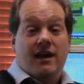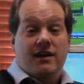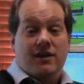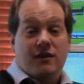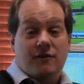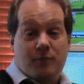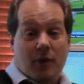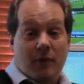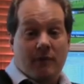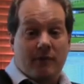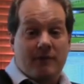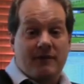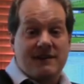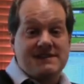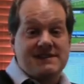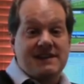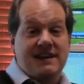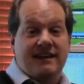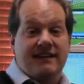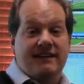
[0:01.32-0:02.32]
You've probably
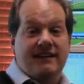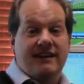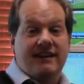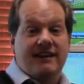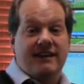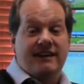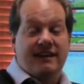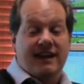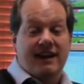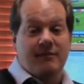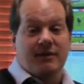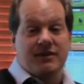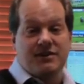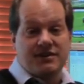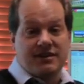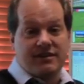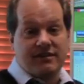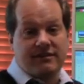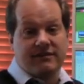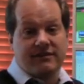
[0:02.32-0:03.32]
seen the
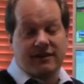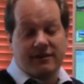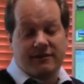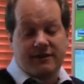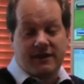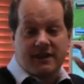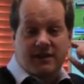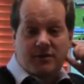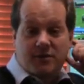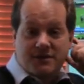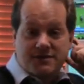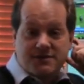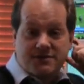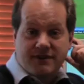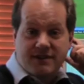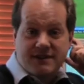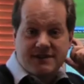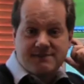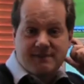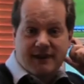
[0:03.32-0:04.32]
image of the quad
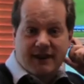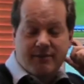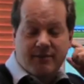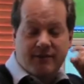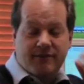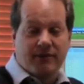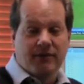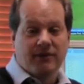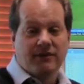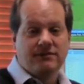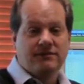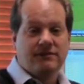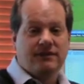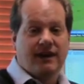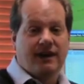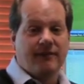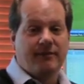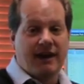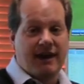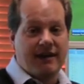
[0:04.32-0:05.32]
screen display before,
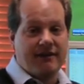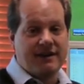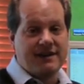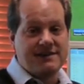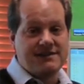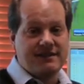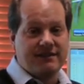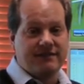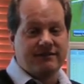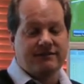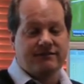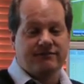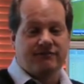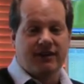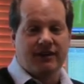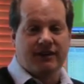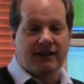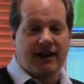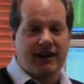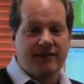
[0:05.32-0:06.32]
uh, but here it is in
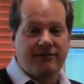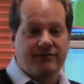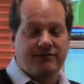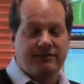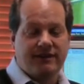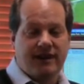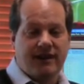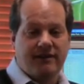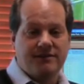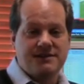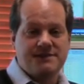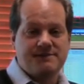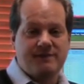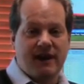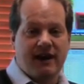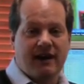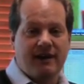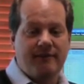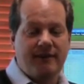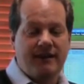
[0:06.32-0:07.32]
real life, uh, just
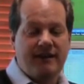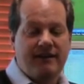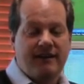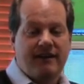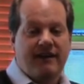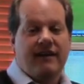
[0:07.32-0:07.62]
behind me.